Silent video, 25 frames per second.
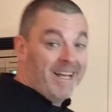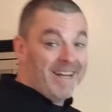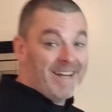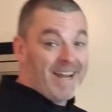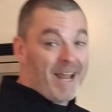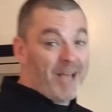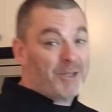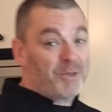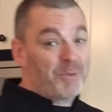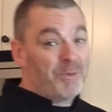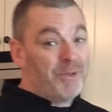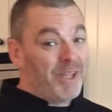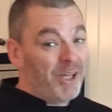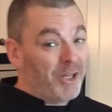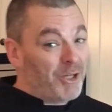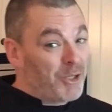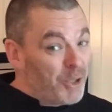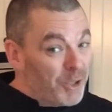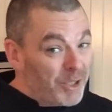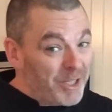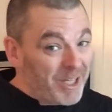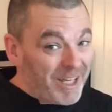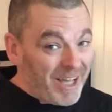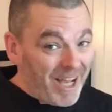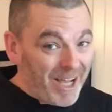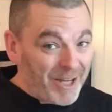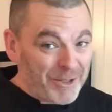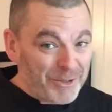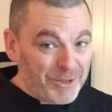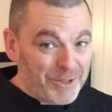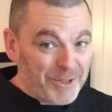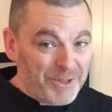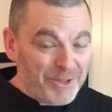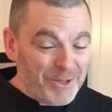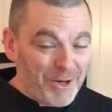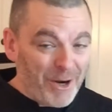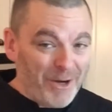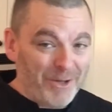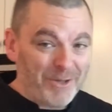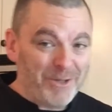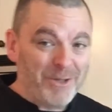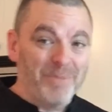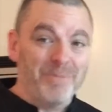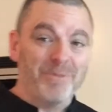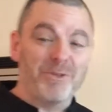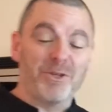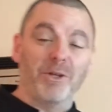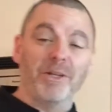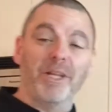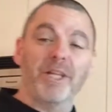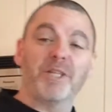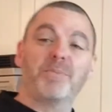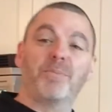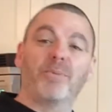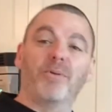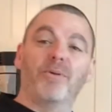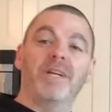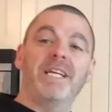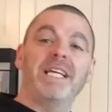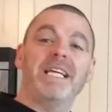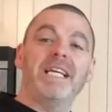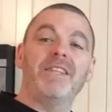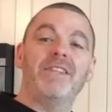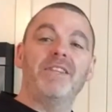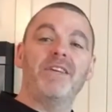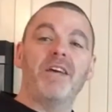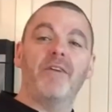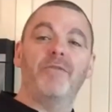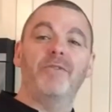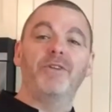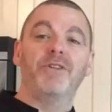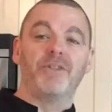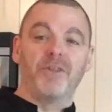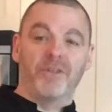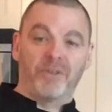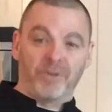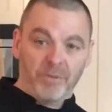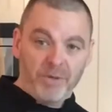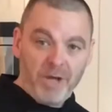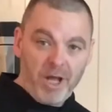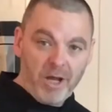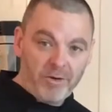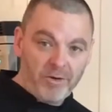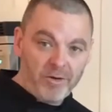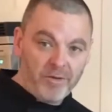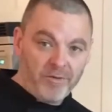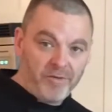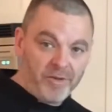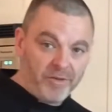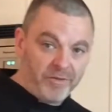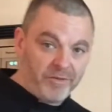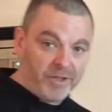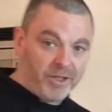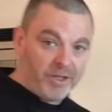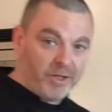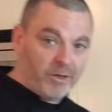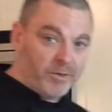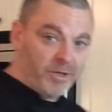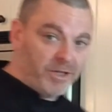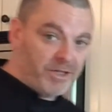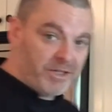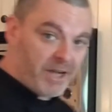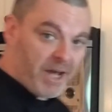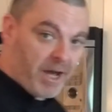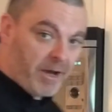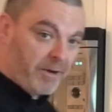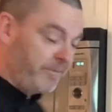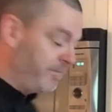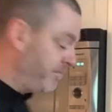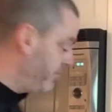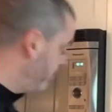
Now's when the cooking actually starts. So let's preheat the oven to 350 degrees now.